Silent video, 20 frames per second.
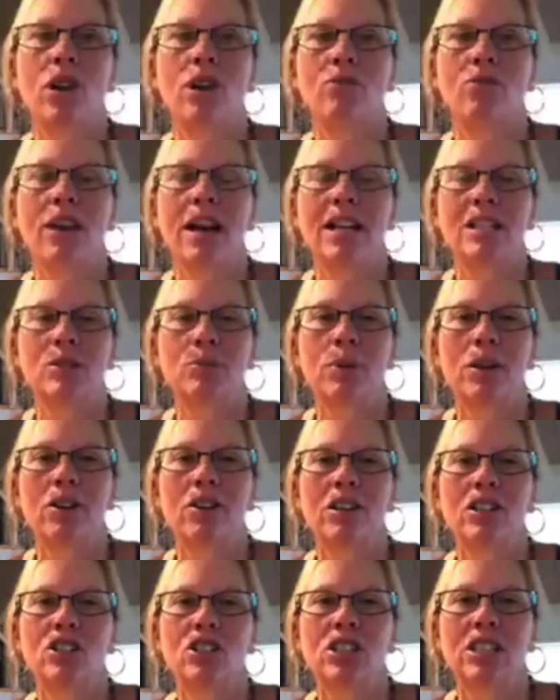red
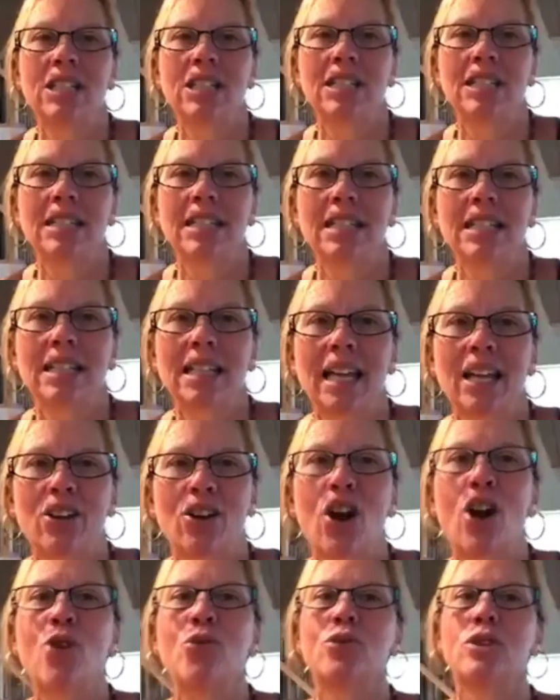raspberry chia tea
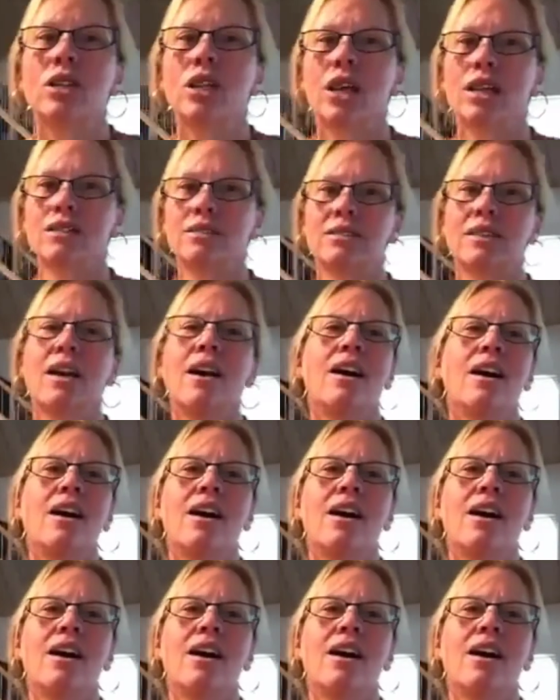later. Oh, nice.